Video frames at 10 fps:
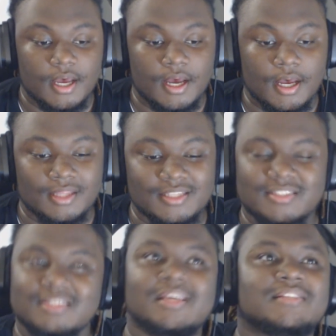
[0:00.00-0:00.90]
Uh,
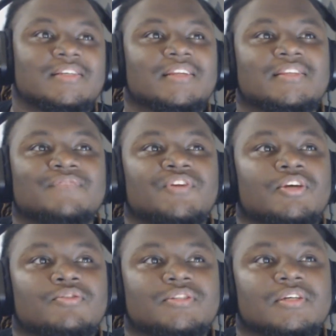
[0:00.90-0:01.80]
let's let's get this
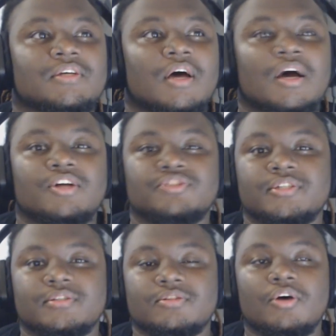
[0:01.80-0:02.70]
video to
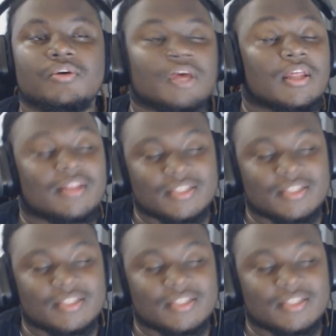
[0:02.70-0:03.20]
100 no no